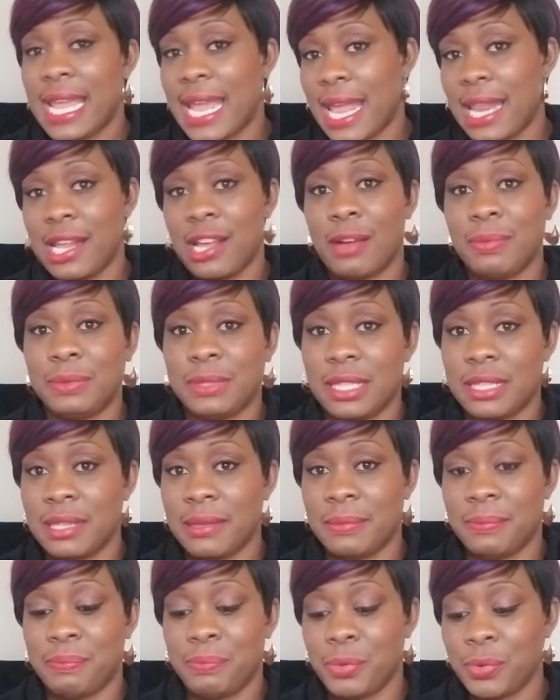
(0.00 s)
getting up to
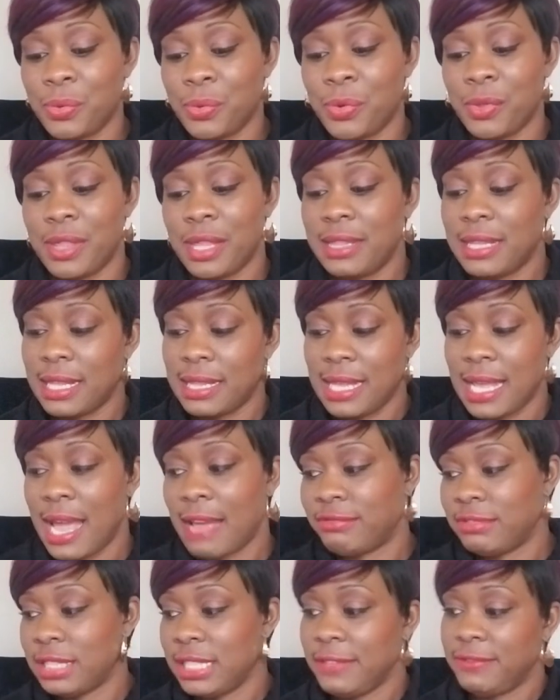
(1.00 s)
the booth, and then they
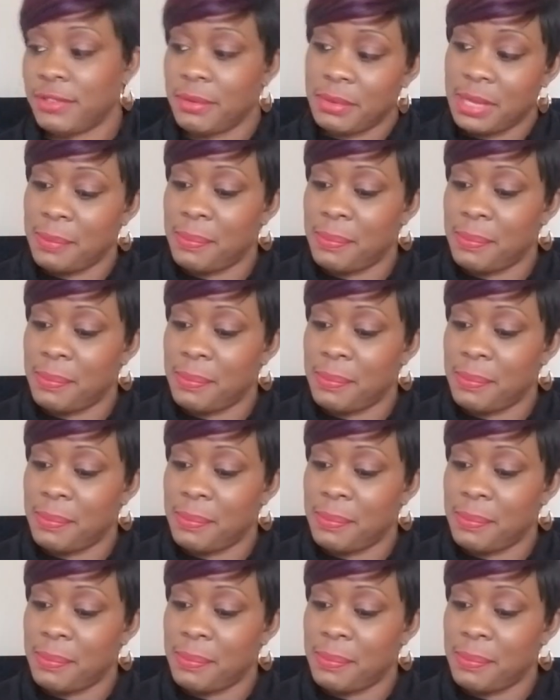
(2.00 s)
have to lift up